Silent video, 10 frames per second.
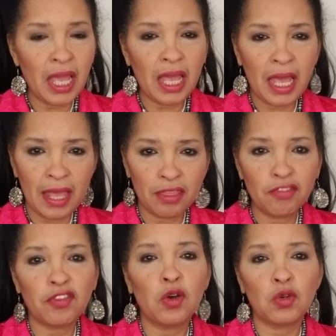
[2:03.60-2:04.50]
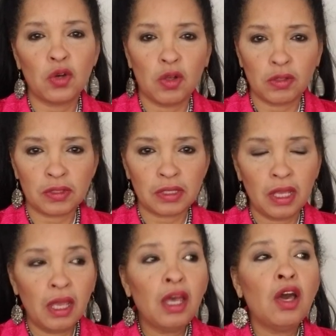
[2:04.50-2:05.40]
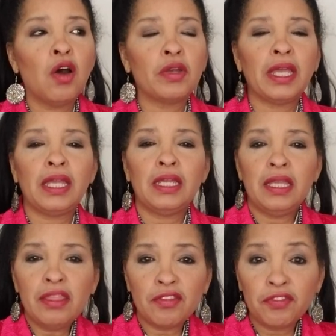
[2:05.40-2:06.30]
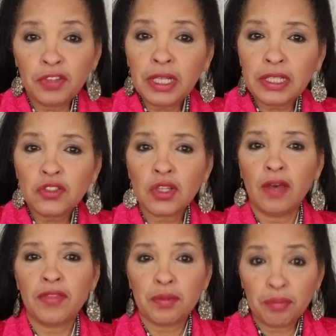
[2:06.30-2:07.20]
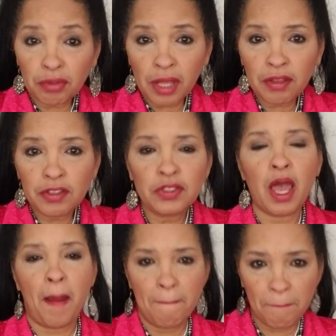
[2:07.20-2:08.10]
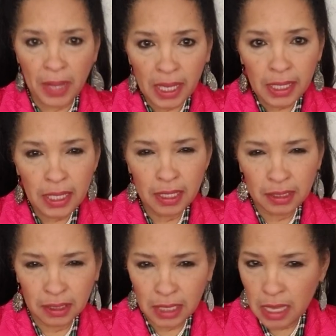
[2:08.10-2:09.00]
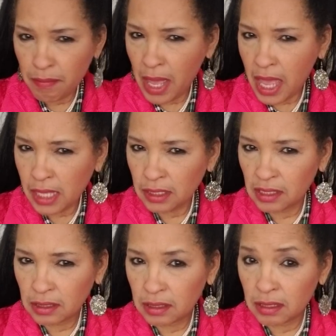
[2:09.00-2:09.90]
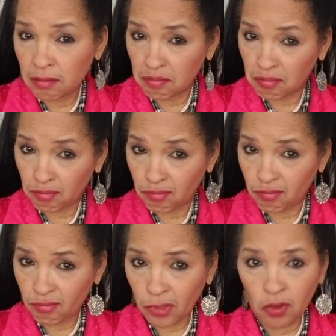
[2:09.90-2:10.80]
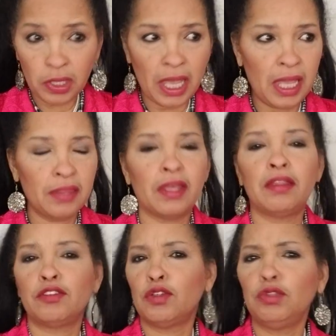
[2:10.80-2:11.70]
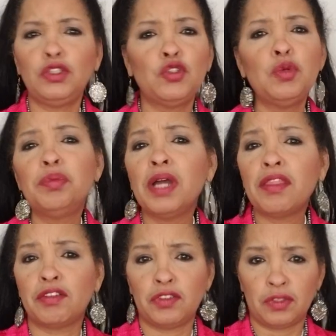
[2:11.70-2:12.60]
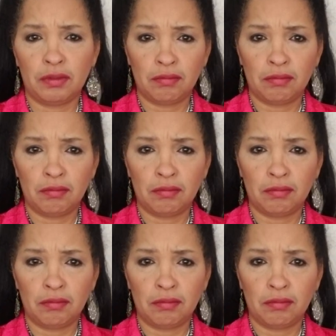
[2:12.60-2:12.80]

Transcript: and the phone calls. Okay, in the footage of the brothers buying the ski masks, okay, now there's only two brothers,